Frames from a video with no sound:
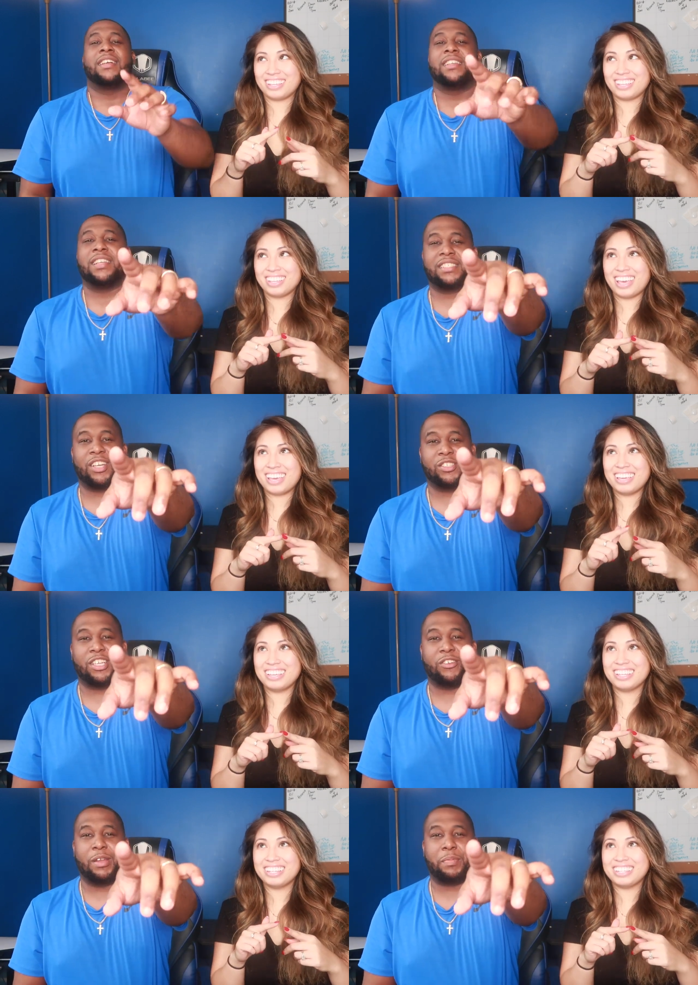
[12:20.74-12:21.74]
Speaker 1: Let's go
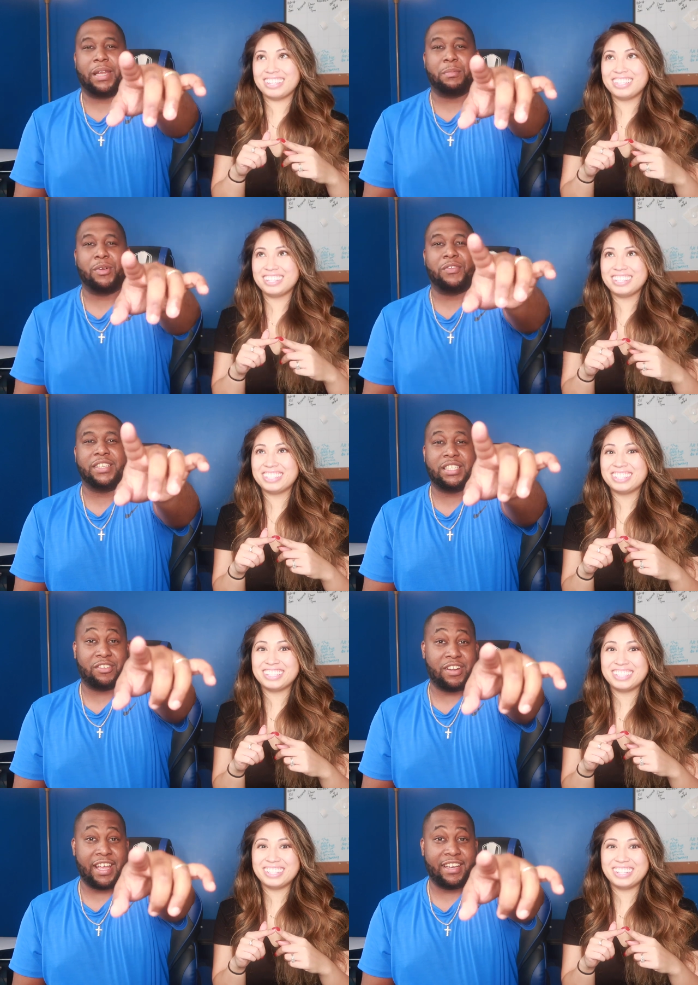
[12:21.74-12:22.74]
to the replay booth. Is
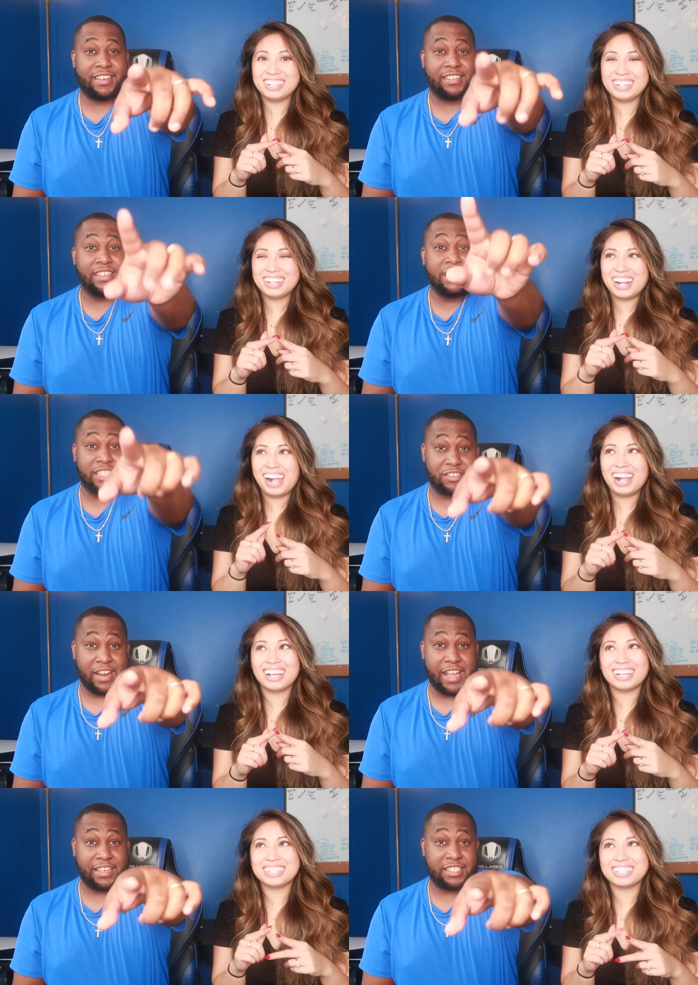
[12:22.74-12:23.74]
it right? Is it
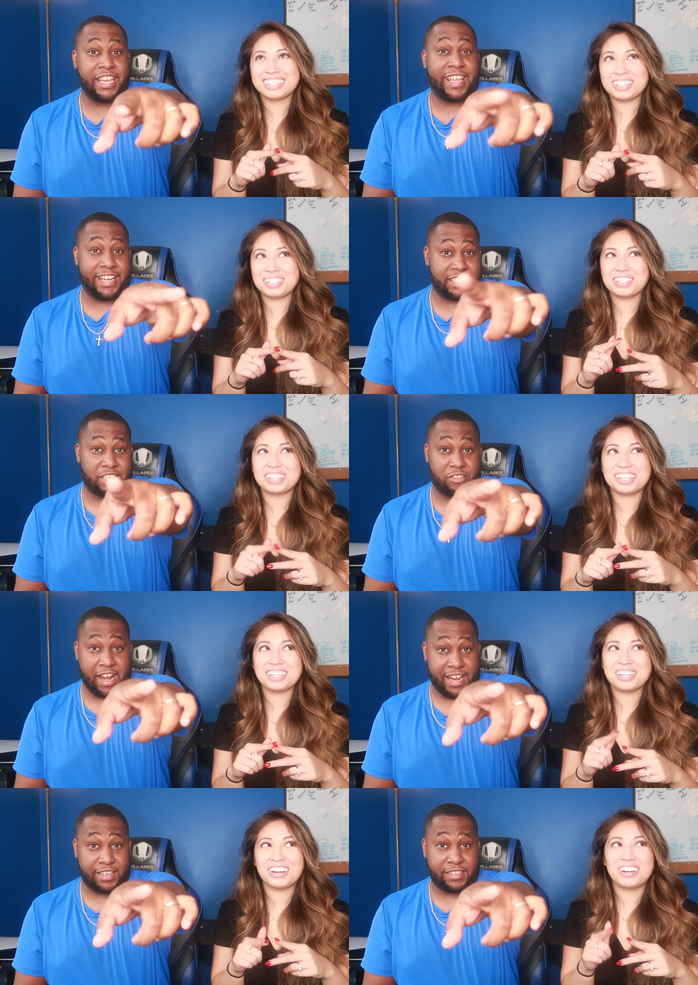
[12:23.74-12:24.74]
right? Check it. Is it
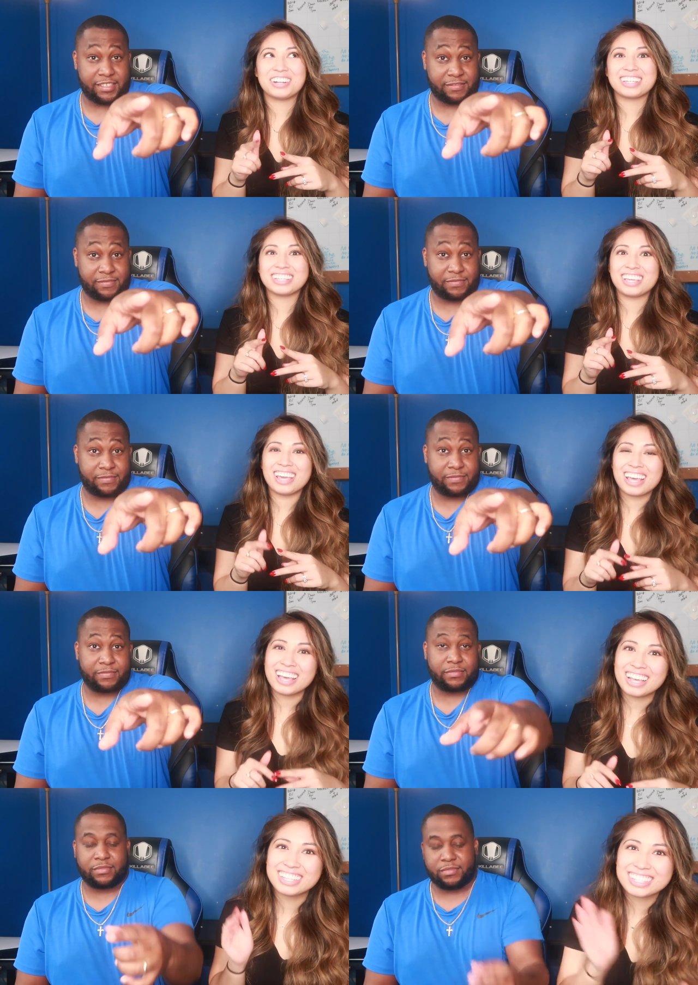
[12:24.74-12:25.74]
right?
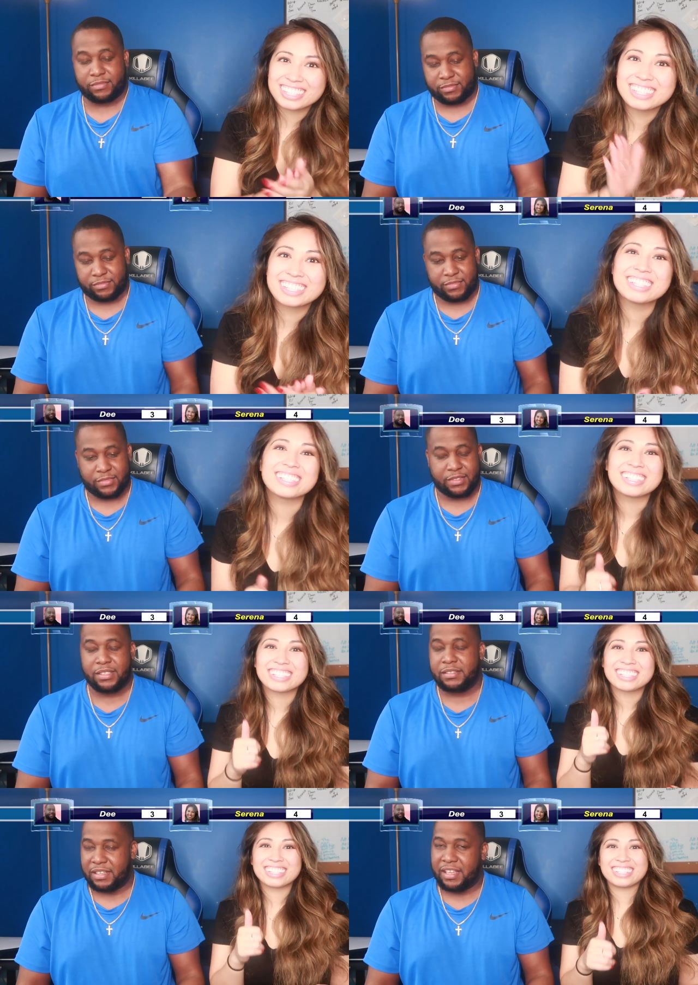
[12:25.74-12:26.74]
Speaker 2: Yes!
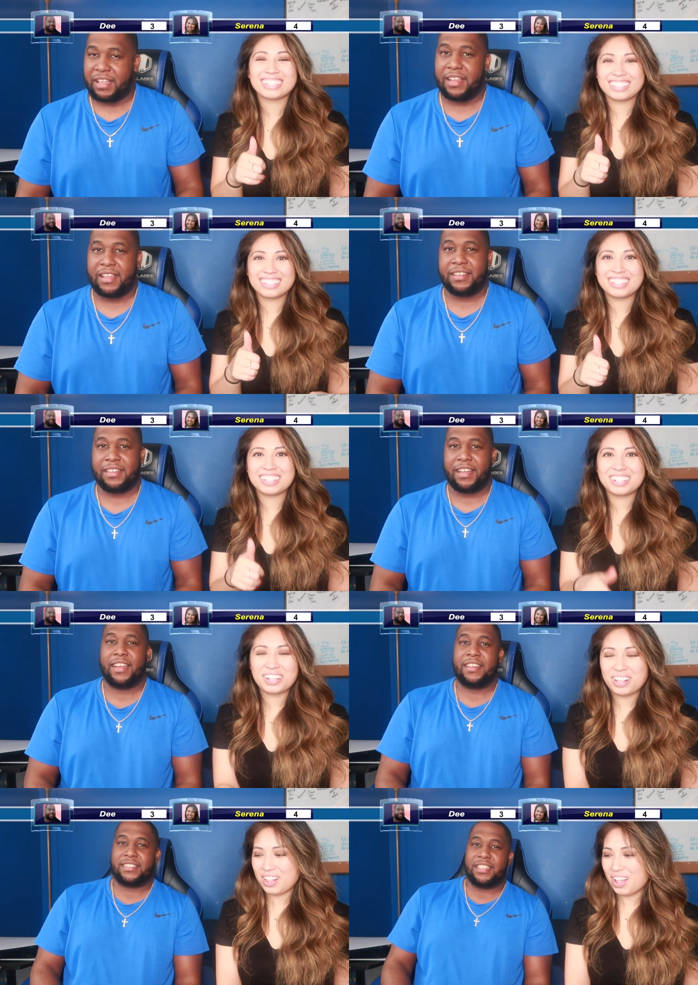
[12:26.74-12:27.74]
Speaker 1: Alright,
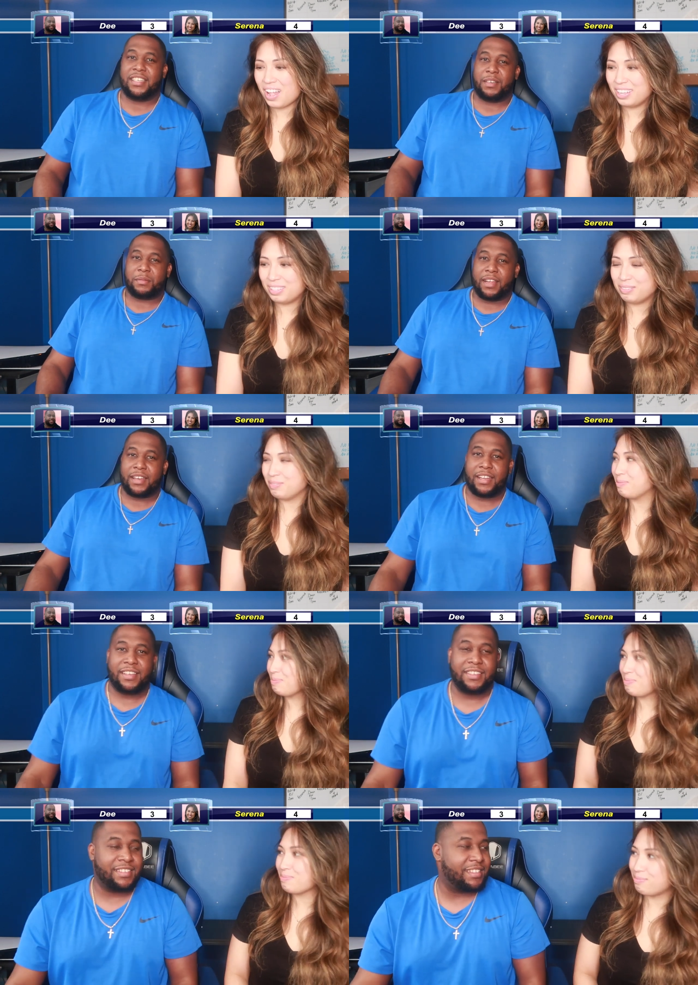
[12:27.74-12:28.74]
alright, she up right
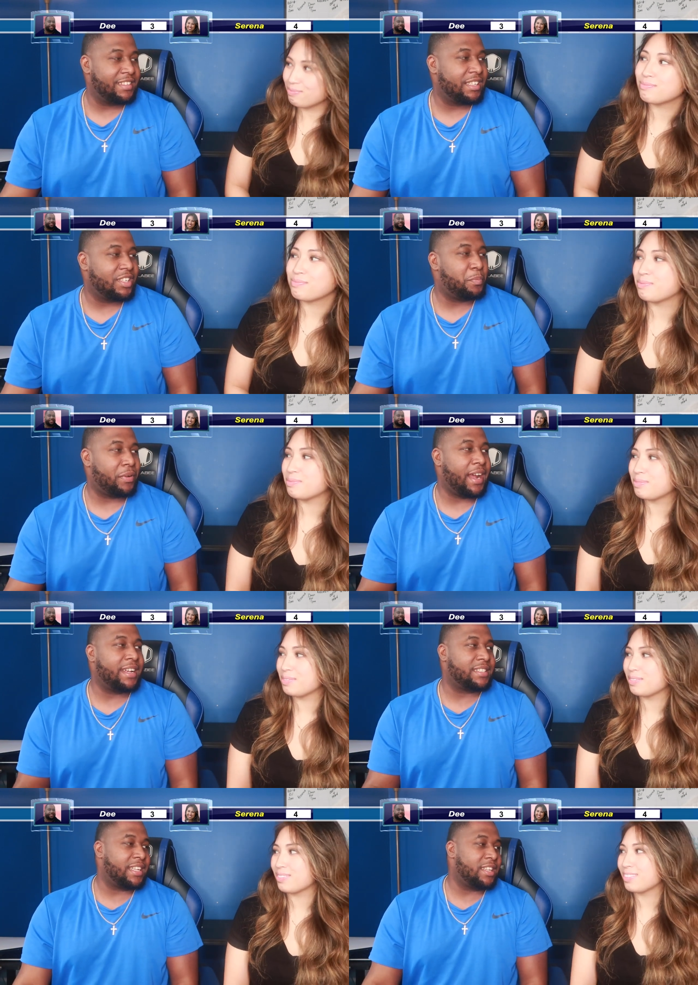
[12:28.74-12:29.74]
now. You
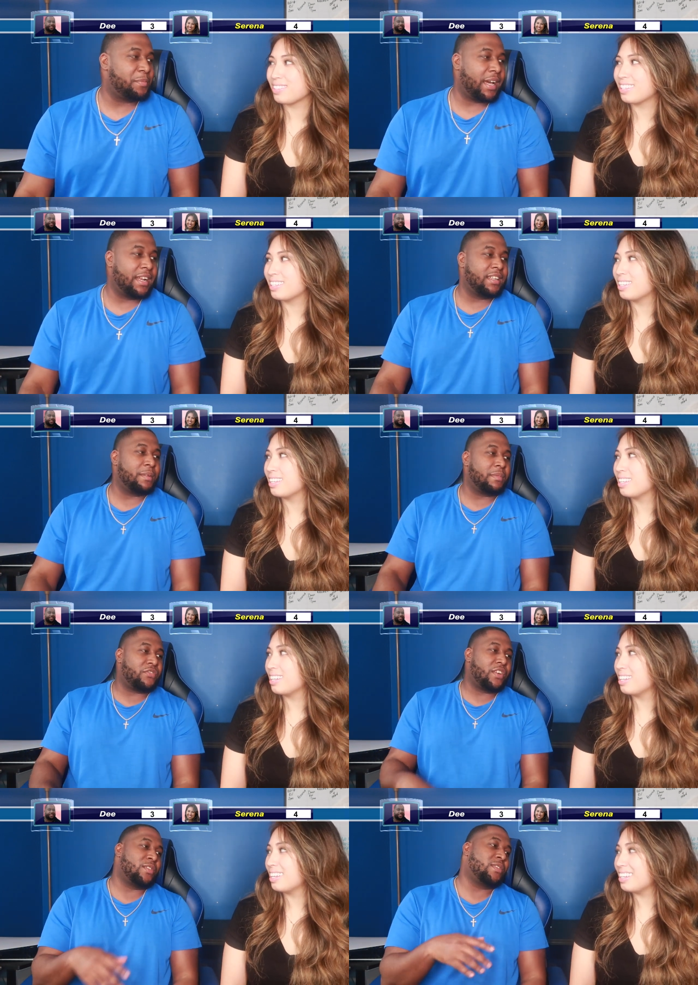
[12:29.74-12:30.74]
practiced that. You probably looked at
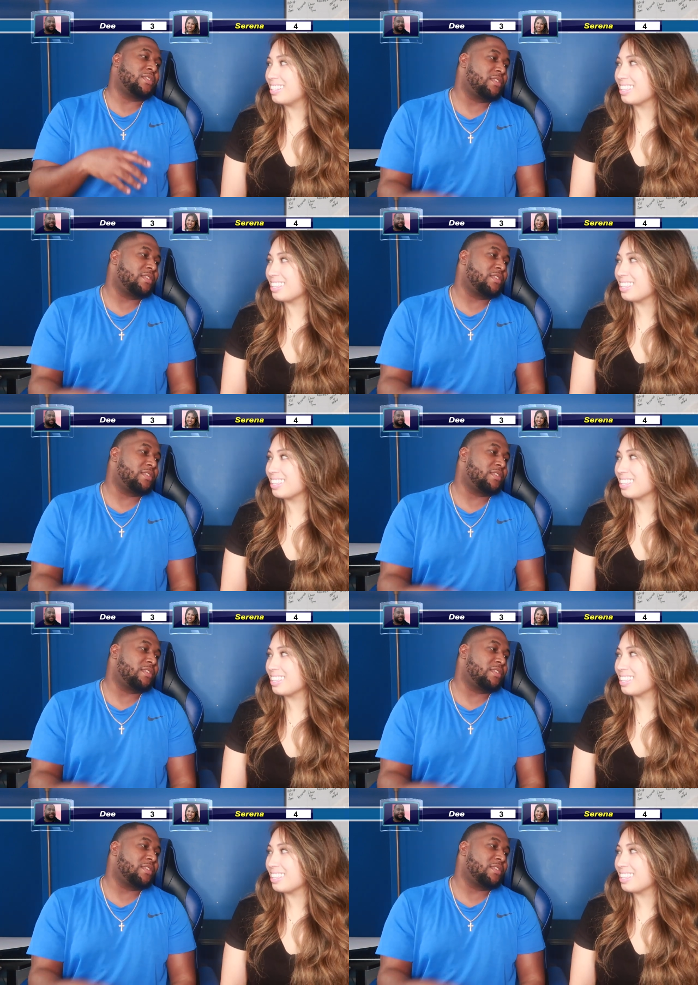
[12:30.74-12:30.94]
my phone.